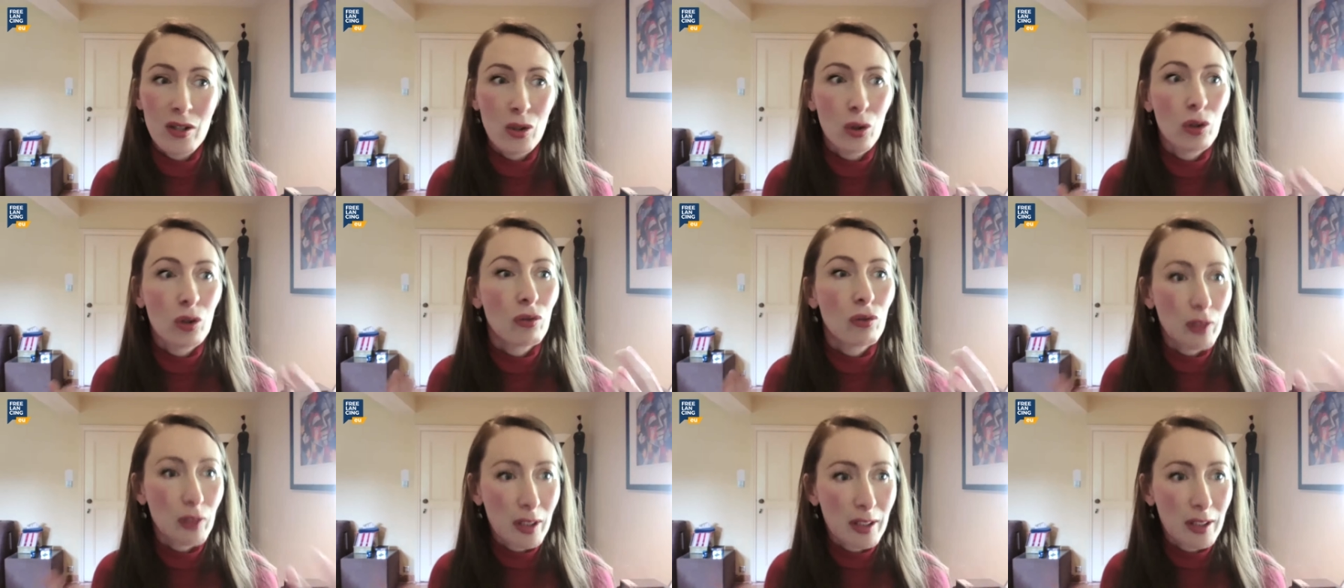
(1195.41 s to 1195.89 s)
So
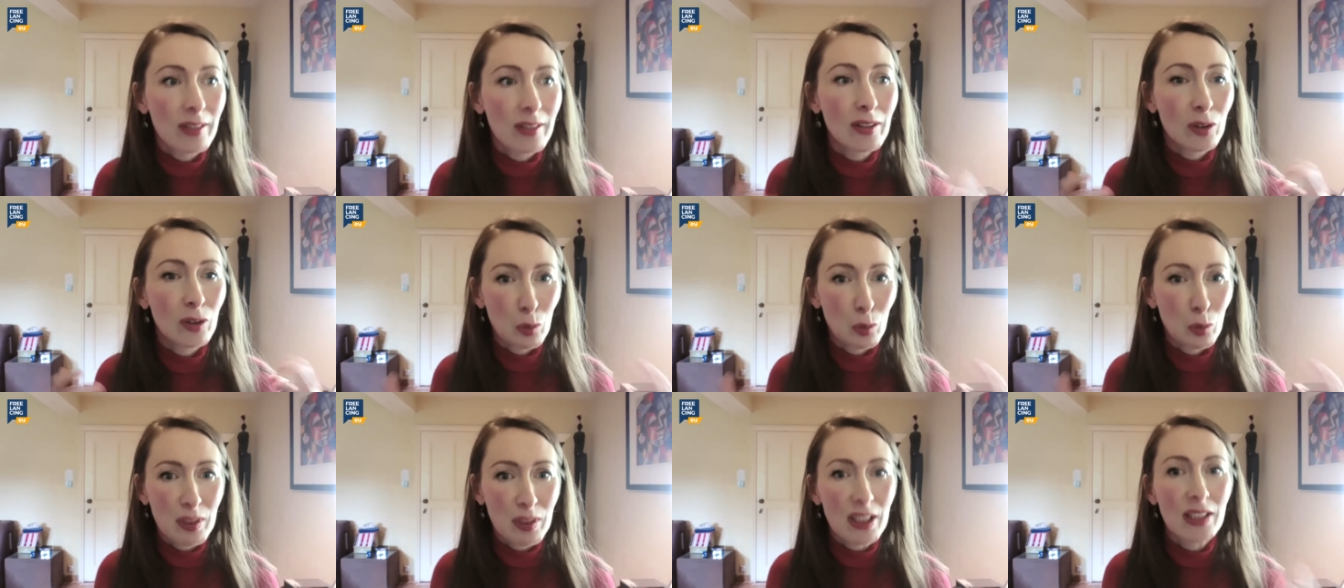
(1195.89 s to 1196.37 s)
you really
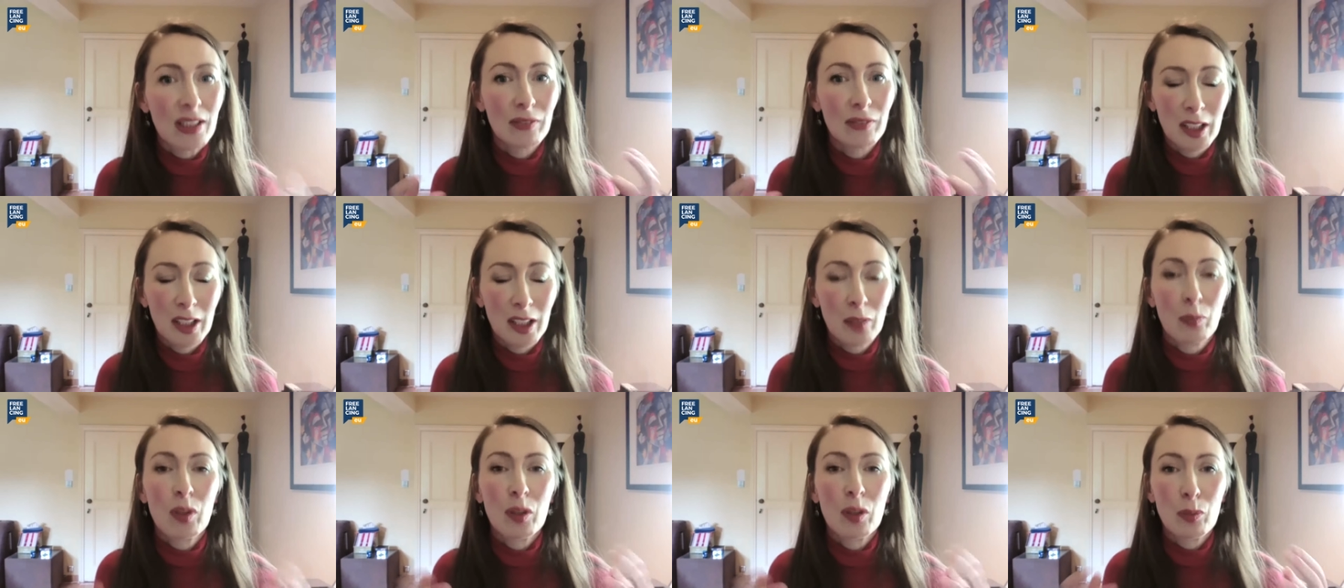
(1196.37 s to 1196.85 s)
need to
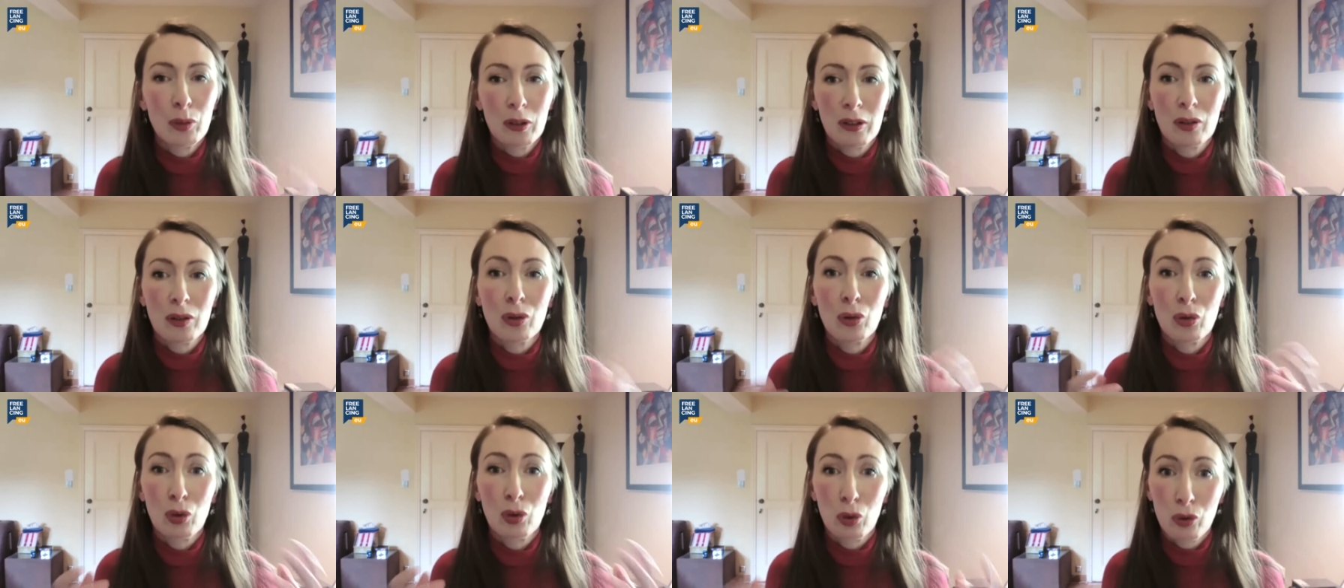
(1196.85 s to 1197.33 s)
motivate people
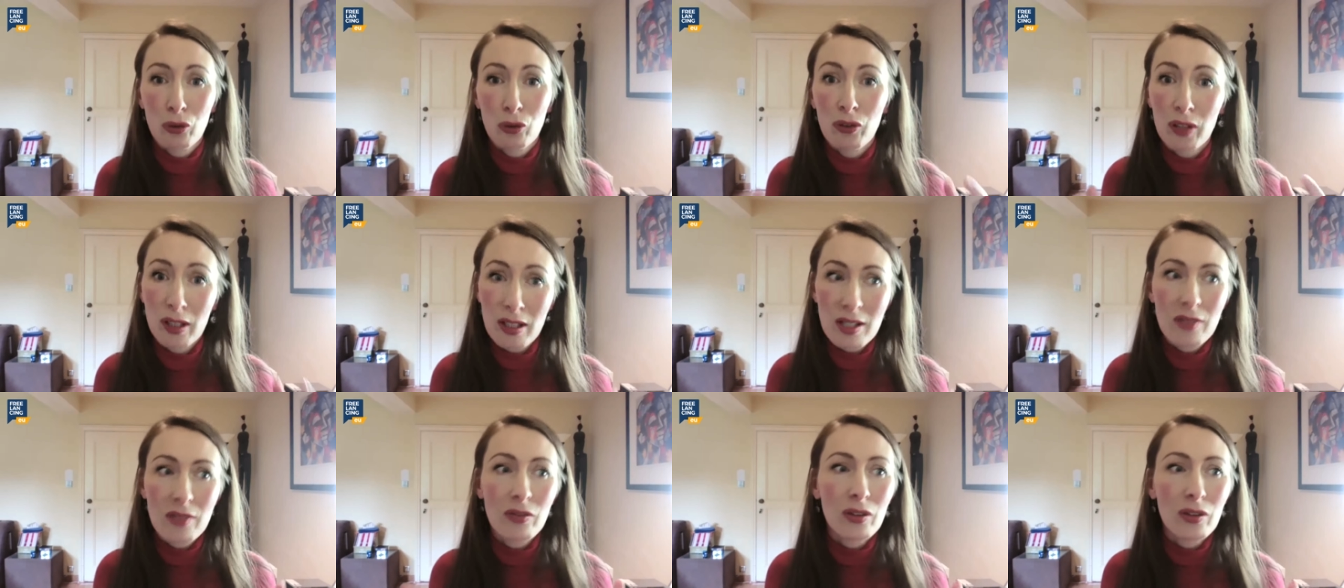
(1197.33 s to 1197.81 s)
to do
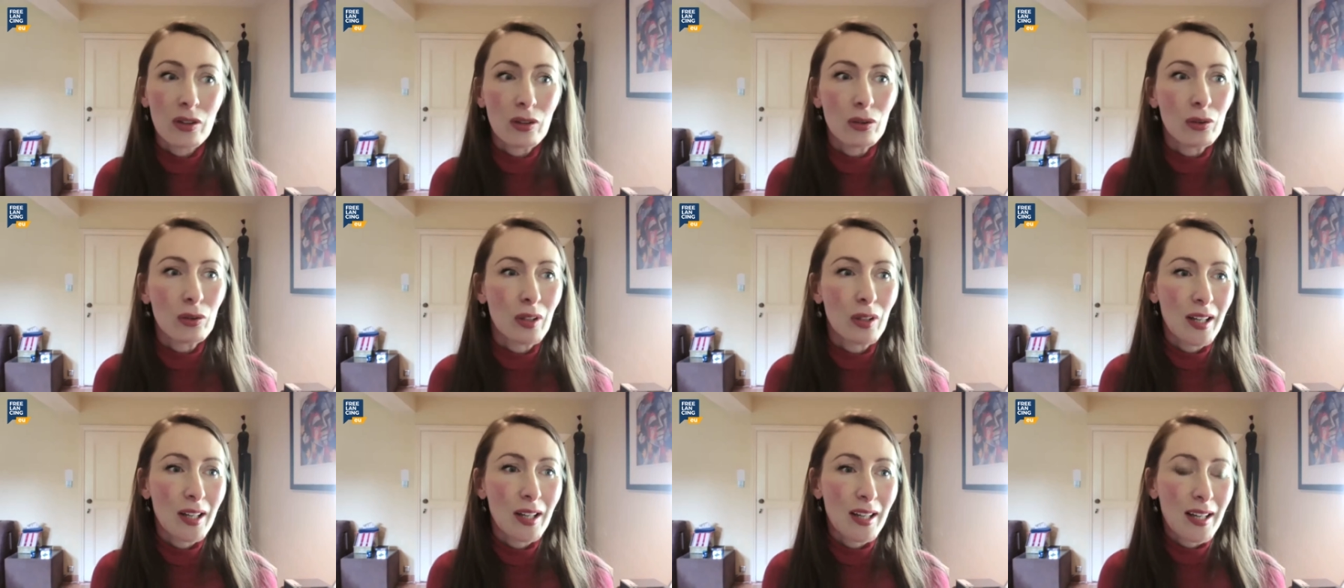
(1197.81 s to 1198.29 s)
things for
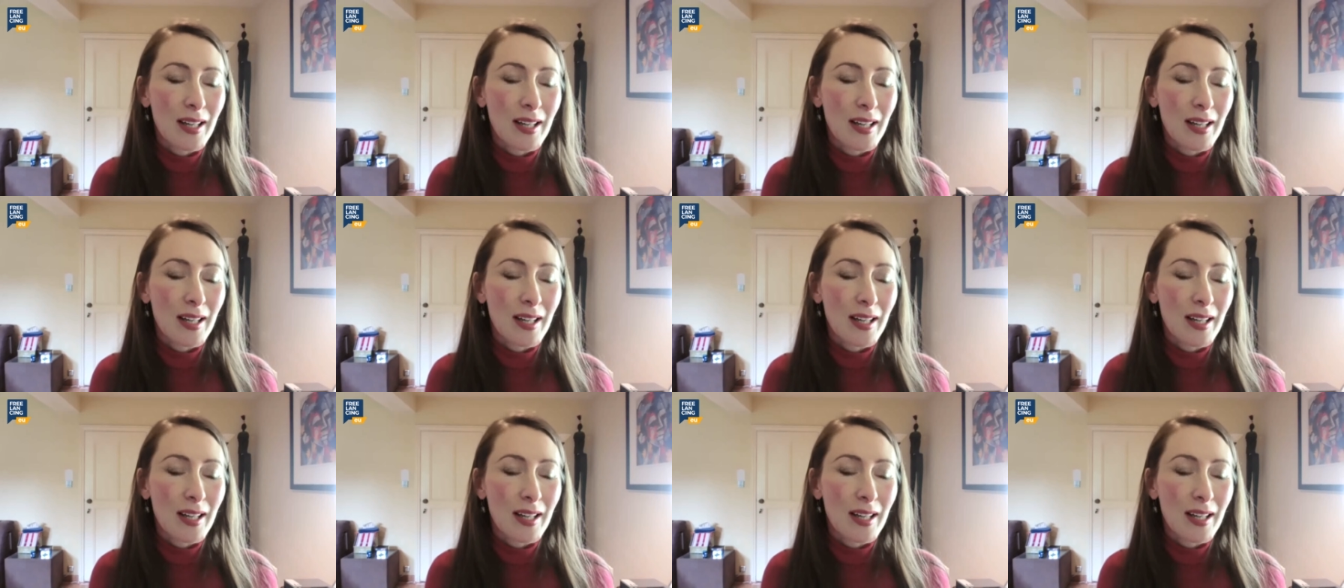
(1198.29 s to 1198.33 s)
you.